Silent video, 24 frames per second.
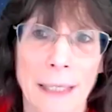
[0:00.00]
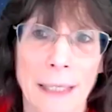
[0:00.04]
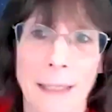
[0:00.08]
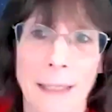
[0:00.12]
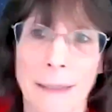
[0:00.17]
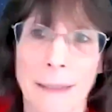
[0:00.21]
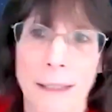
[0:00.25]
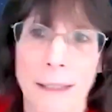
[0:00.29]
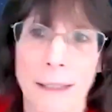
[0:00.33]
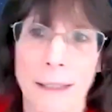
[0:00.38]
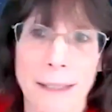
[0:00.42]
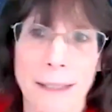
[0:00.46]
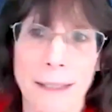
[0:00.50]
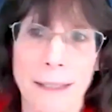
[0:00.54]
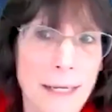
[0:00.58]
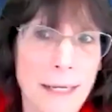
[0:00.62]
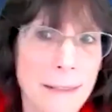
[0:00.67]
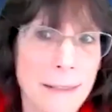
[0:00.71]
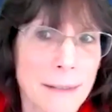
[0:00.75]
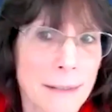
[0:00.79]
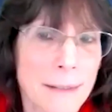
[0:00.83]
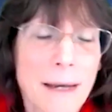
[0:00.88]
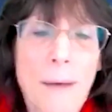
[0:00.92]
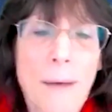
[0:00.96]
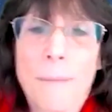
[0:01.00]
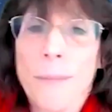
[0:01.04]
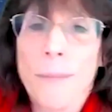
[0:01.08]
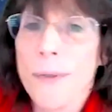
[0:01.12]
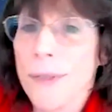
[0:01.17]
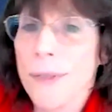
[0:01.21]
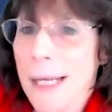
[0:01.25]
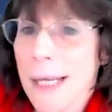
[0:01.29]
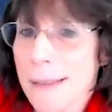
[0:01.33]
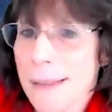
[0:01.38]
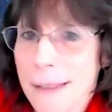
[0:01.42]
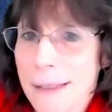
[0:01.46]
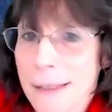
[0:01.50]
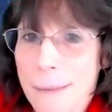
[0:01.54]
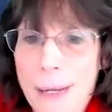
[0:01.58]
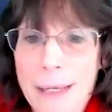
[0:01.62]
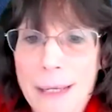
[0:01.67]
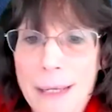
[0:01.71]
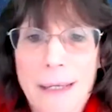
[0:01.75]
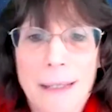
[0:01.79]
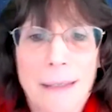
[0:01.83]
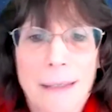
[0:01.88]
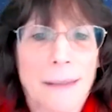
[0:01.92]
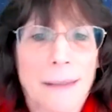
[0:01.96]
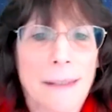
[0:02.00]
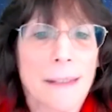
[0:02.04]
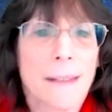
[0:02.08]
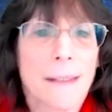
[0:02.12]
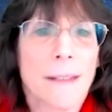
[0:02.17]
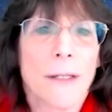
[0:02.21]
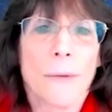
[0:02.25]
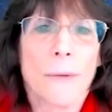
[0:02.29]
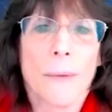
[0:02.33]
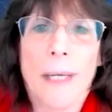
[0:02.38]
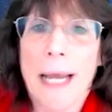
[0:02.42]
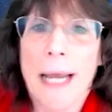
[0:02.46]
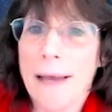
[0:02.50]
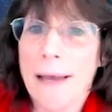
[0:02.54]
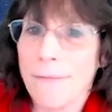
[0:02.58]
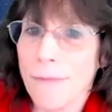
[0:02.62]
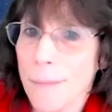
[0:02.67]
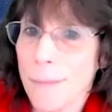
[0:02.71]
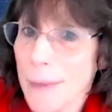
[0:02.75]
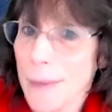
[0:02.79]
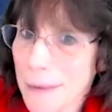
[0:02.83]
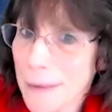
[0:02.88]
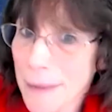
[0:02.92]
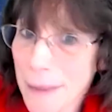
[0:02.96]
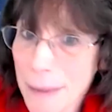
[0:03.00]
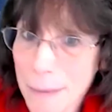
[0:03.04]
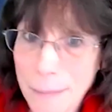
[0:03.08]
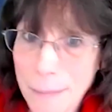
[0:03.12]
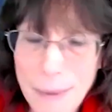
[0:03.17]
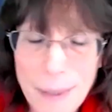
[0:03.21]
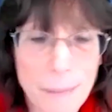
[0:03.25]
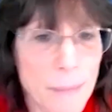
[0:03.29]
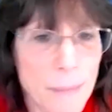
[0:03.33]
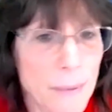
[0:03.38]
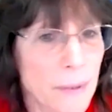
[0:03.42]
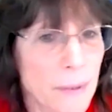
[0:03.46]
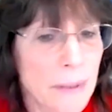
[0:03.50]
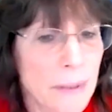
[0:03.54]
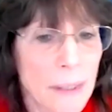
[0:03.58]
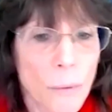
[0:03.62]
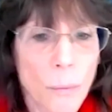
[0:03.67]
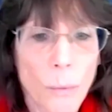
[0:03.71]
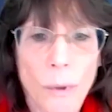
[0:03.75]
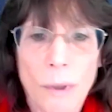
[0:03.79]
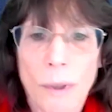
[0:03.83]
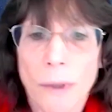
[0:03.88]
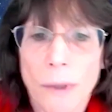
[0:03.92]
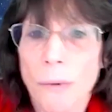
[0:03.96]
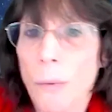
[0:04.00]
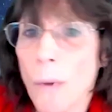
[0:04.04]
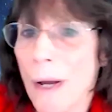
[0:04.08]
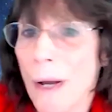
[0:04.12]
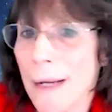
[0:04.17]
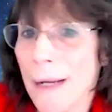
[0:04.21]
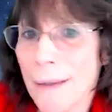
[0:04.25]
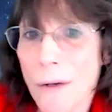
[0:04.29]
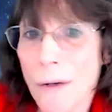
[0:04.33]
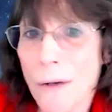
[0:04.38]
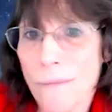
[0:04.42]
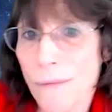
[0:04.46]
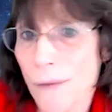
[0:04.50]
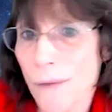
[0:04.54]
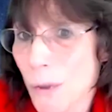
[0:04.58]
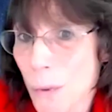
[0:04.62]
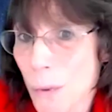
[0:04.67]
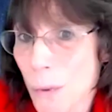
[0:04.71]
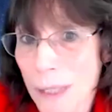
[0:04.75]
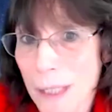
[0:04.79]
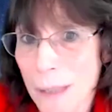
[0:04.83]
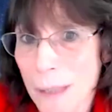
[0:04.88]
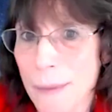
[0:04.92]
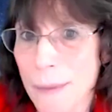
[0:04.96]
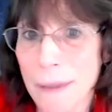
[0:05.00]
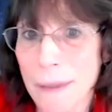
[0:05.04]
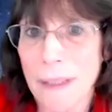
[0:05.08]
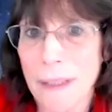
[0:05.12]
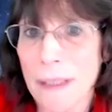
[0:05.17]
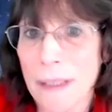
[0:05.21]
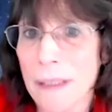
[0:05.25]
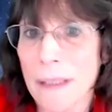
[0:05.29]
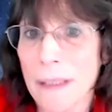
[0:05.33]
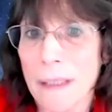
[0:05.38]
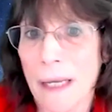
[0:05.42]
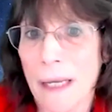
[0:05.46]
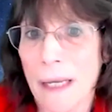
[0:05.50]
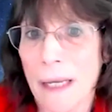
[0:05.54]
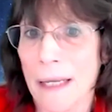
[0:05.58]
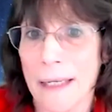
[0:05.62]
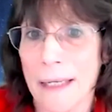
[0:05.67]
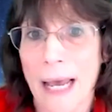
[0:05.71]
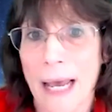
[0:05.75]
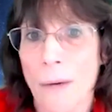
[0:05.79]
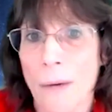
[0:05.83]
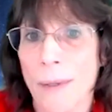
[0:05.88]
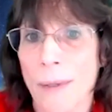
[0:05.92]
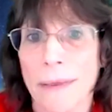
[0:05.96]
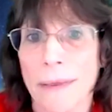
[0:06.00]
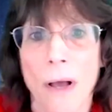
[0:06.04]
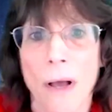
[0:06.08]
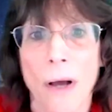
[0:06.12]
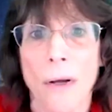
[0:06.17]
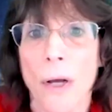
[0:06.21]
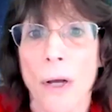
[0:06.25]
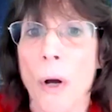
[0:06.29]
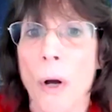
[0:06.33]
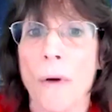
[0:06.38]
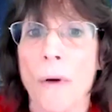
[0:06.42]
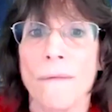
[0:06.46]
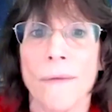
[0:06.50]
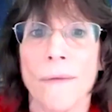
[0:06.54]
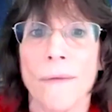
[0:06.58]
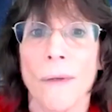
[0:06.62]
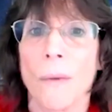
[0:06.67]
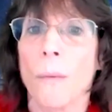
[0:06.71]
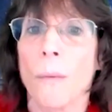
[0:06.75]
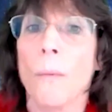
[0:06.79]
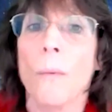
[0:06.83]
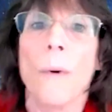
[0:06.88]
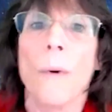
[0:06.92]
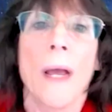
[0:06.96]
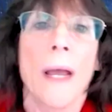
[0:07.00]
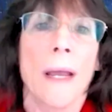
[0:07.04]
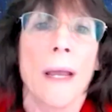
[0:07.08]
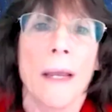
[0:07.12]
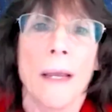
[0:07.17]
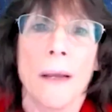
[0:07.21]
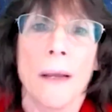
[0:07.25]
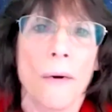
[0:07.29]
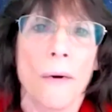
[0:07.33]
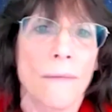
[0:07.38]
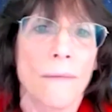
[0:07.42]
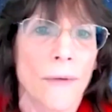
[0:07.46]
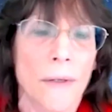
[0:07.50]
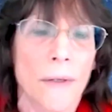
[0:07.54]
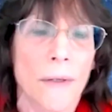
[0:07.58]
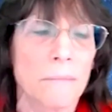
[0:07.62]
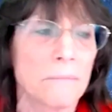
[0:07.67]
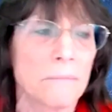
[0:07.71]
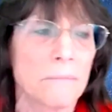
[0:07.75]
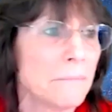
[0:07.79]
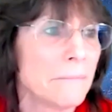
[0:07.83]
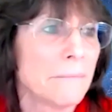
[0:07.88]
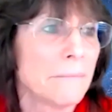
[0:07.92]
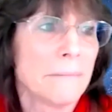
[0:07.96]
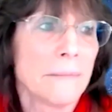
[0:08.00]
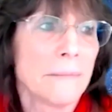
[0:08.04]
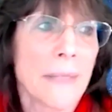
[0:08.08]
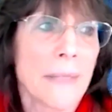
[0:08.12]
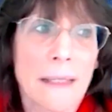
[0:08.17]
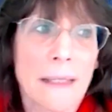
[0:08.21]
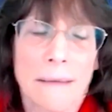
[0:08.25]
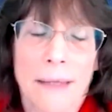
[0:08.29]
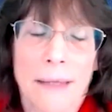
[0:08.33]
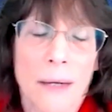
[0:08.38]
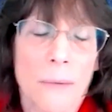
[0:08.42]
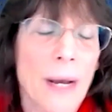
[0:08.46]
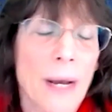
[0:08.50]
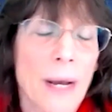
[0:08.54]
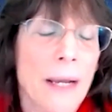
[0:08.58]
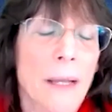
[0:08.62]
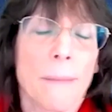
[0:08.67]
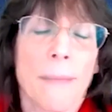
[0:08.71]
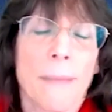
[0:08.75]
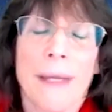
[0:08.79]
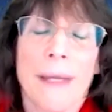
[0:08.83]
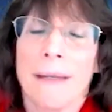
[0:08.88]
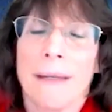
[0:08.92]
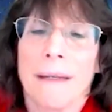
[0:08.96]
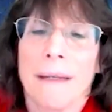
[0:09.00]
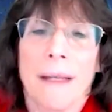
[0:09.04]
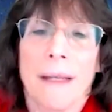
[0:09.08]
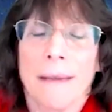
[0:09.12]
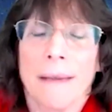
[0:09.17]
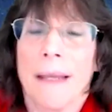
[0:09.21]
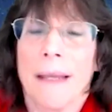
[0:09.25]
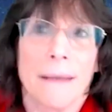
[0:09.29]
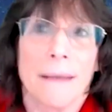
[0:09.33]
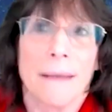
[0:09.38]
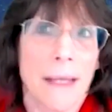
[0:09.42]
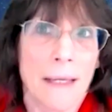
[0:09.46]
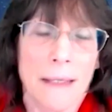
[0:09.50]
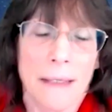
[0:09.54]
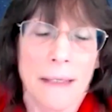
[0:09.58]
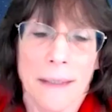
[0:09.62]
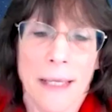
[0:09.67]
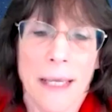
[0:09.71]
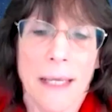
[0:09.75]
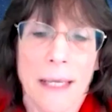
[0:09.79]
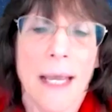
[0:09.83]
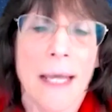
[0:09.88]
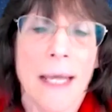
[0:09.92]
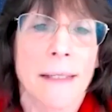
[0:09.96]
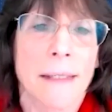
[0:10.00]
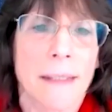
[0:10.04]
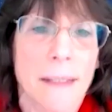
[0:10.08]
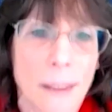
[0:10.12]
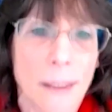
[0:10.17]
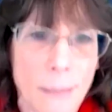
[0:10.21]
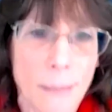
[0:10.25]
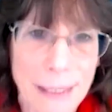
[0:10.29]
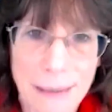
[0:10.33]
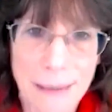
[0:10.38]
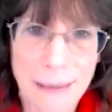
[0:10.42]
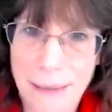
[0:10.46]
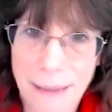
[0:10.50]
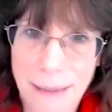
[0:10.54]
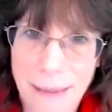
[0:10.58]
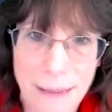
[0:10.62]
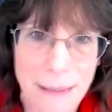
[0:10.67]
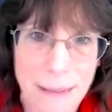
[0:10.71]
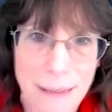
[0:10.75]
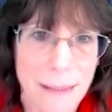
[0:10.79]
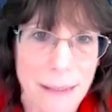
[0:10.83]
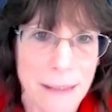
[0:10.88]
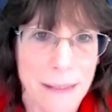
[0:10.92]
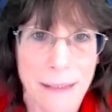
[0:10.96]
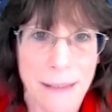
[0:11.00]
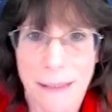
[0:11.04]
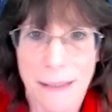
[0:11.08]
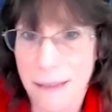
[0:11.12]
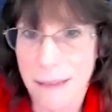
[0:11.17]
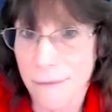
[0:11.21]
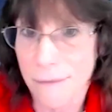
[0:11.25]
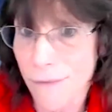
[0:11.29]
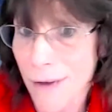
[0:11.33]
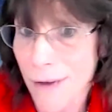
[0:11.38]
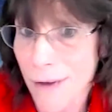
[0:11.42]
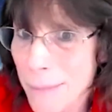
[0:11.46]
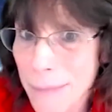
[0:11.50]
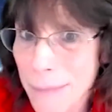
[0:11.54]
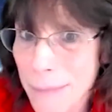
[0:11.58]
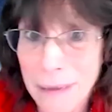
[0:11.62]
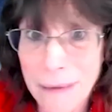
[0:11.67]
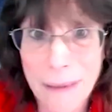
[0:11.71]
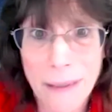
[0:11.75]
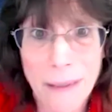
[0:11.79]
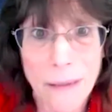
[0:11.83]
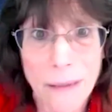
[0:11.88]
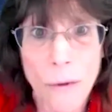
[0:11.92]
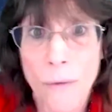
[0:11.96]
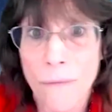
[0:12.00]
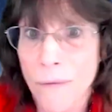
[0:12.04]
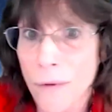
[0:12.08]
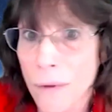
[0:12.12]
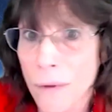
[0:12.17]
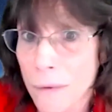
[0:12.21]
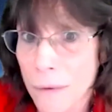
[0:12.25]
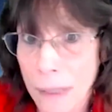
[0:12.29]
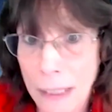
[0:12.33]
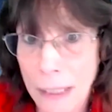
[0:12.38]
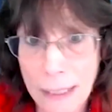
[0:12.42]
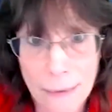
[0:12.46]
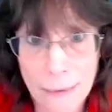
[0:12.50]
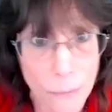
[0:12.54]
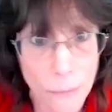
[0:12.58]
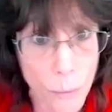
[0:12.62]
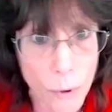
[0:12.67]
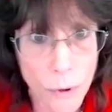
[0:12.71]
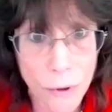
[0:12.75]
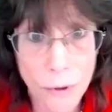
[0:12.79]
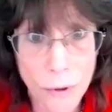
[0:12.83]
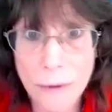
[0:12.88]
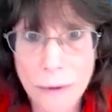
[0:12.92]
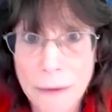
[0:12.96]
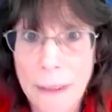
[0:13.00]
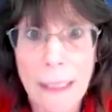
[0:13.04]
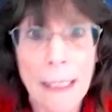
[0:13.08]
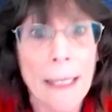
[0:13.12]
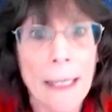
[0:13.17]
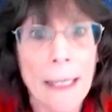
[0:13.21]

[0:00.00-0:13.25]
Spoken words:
the United States, numbers estimated at least 2.5 million people, and worldwide over 20 million. And now with long COVID, way over, they recommend that they estimate 65 million over in the world,